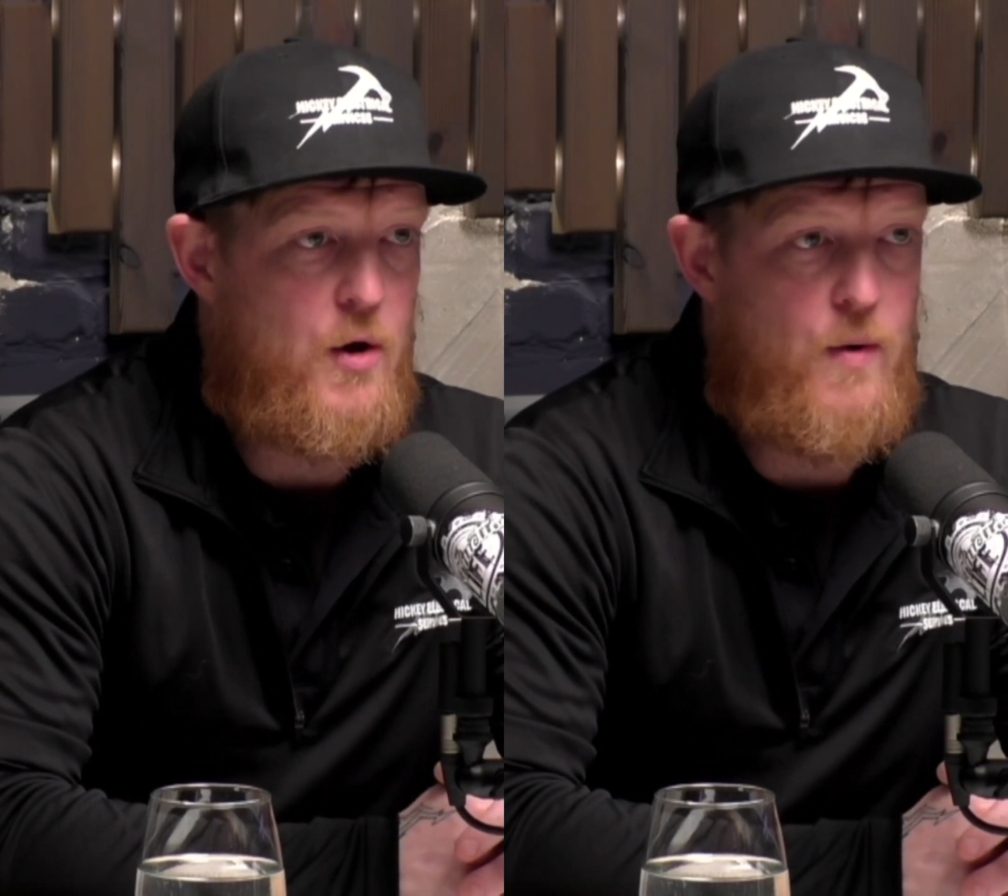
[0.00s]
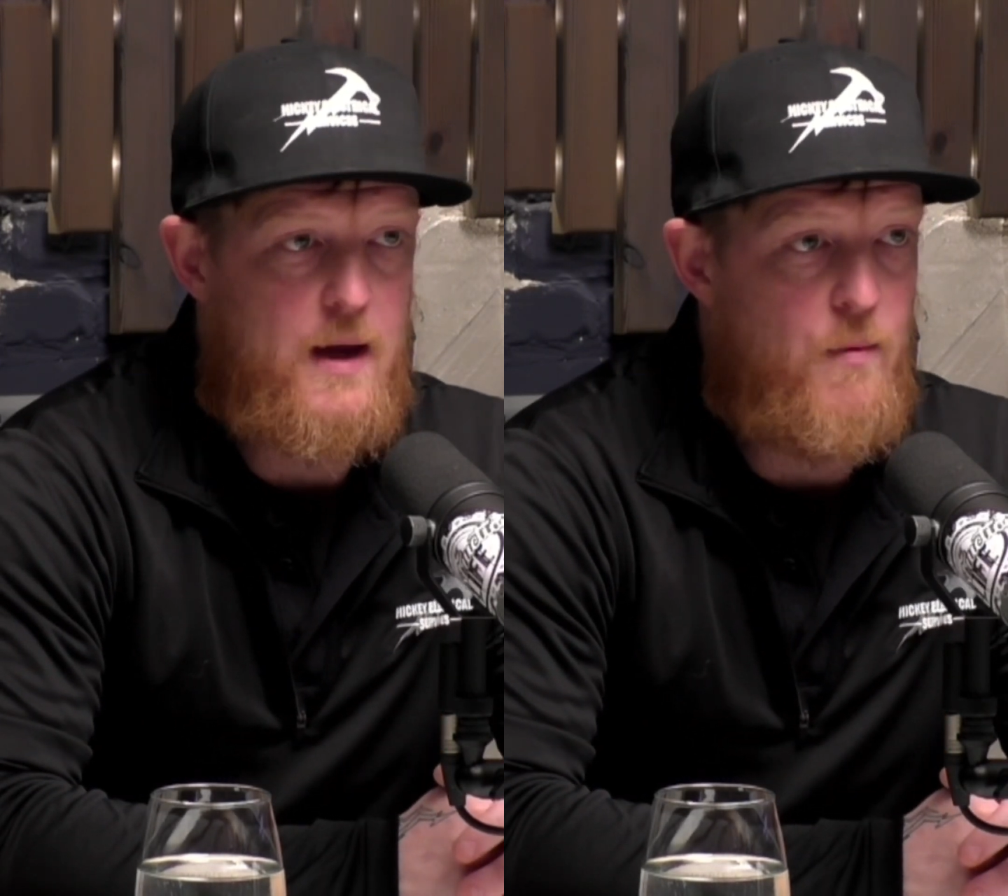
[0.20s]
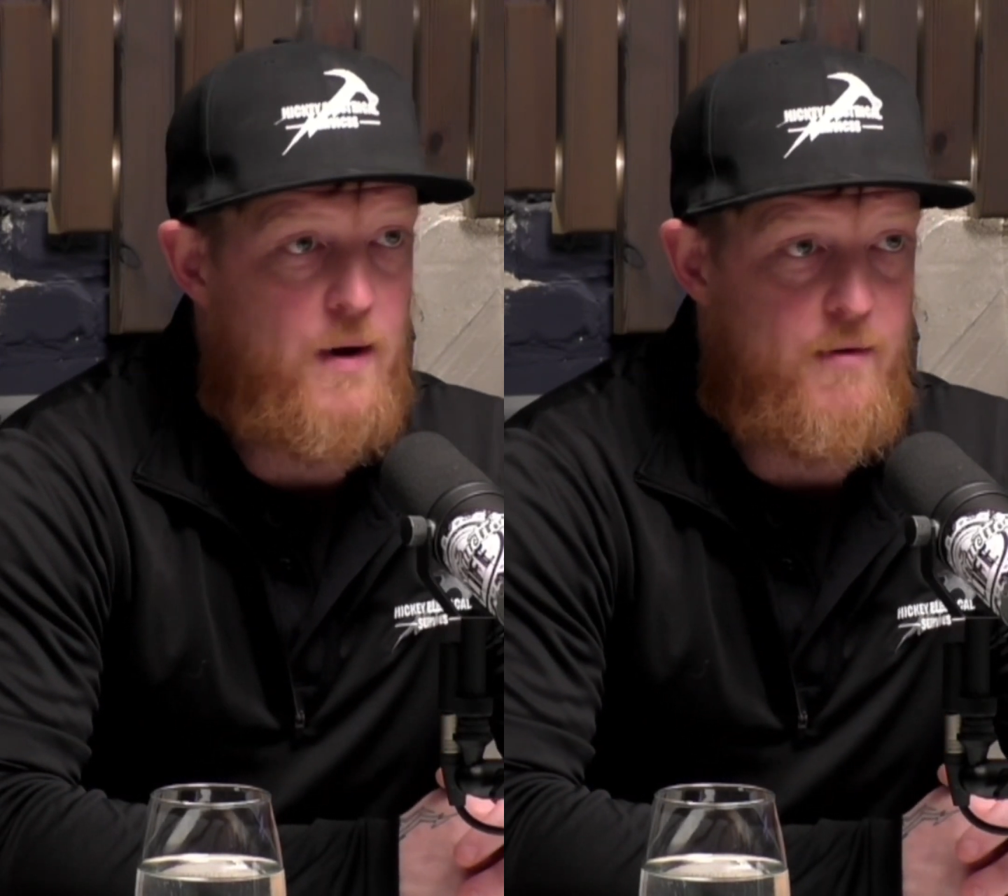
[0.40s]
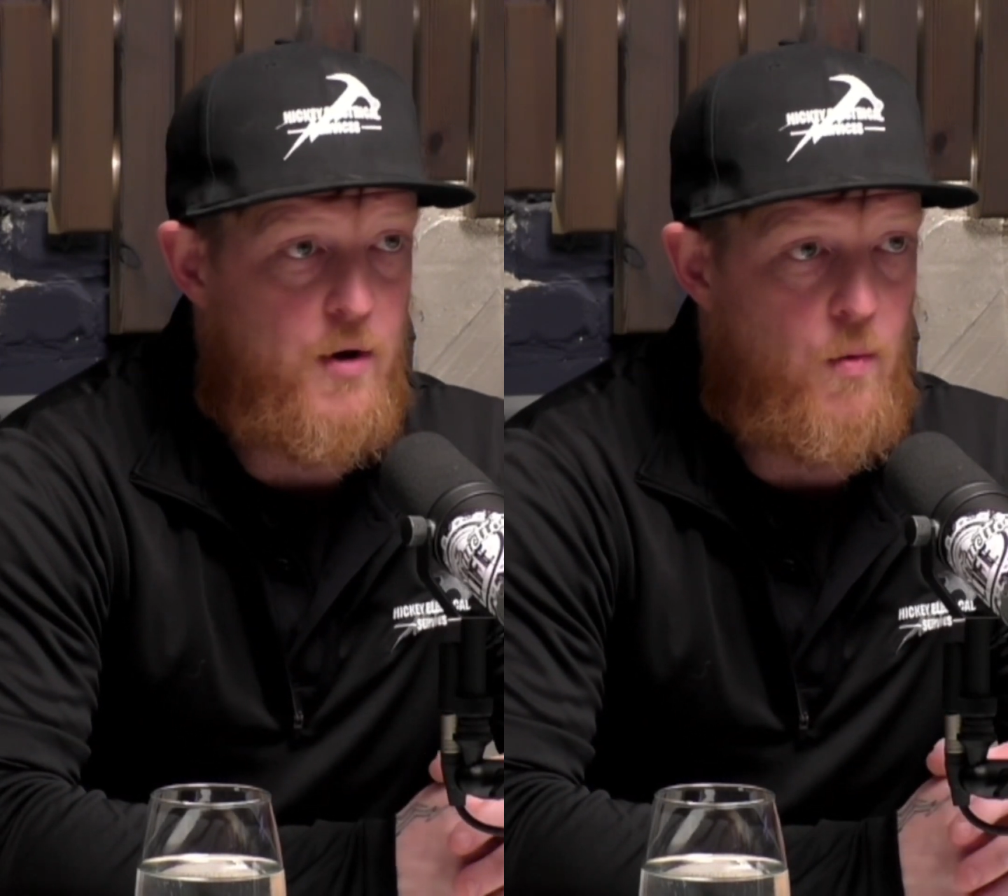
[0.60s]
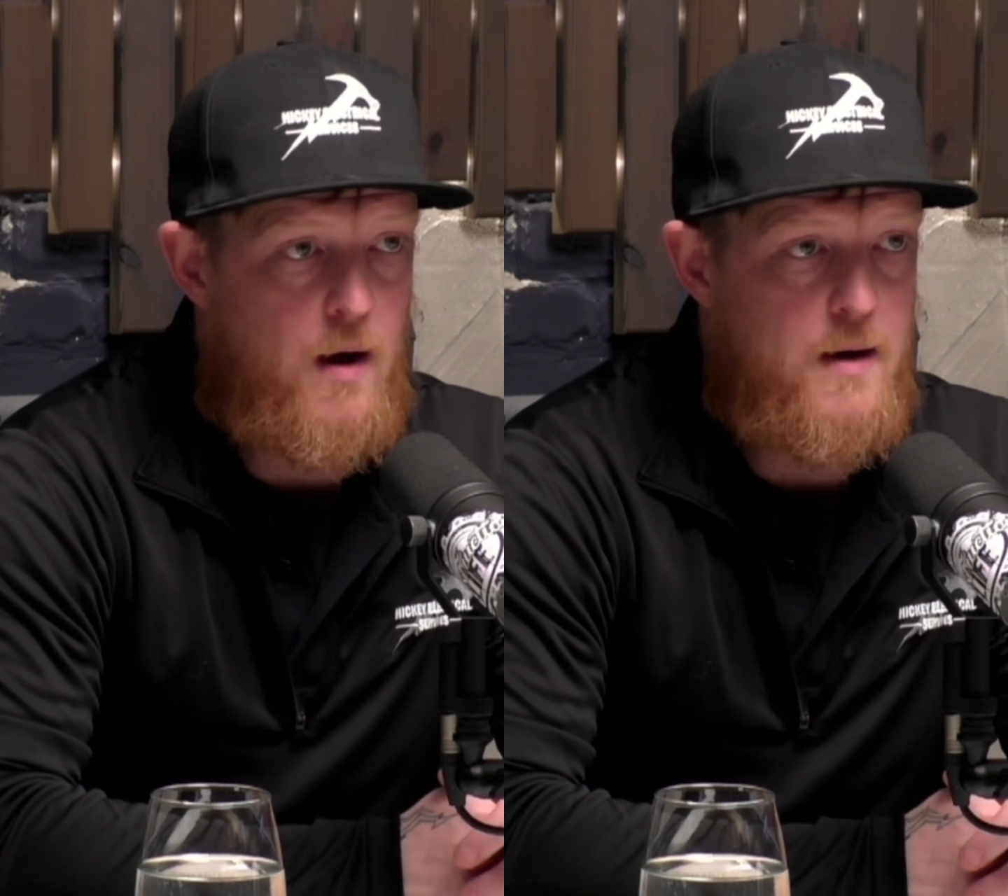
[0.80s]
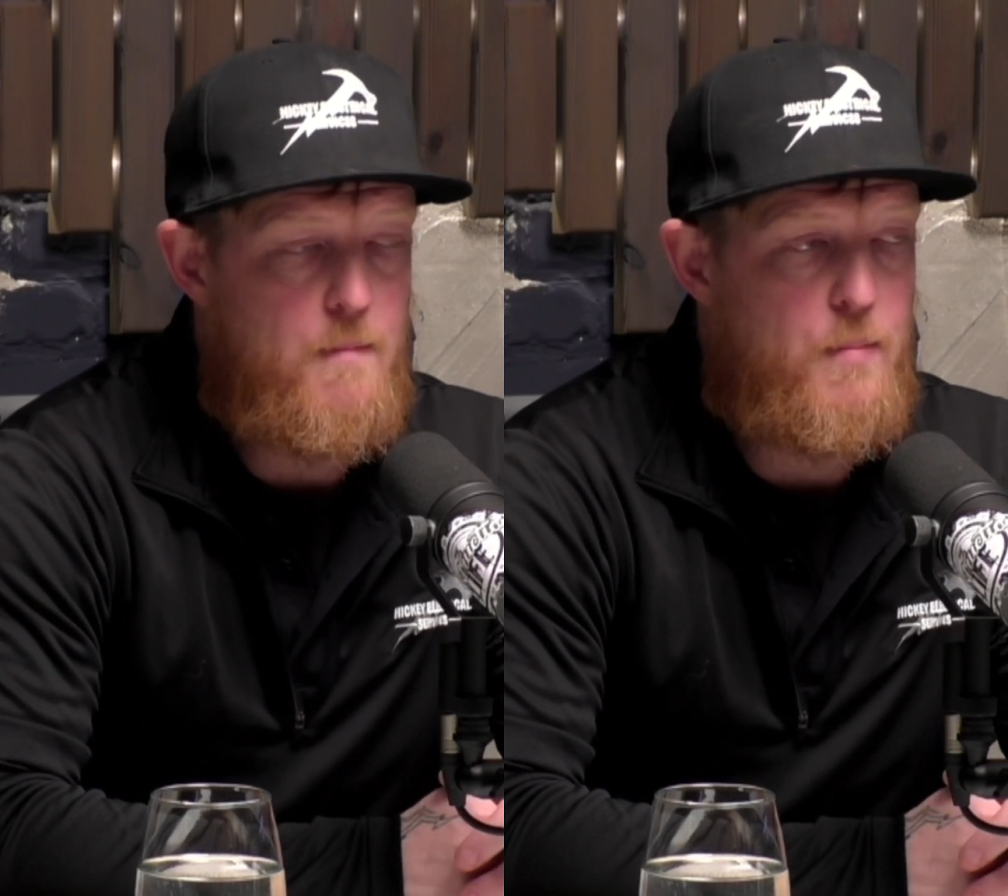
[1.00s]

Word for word: go and get whatever you want.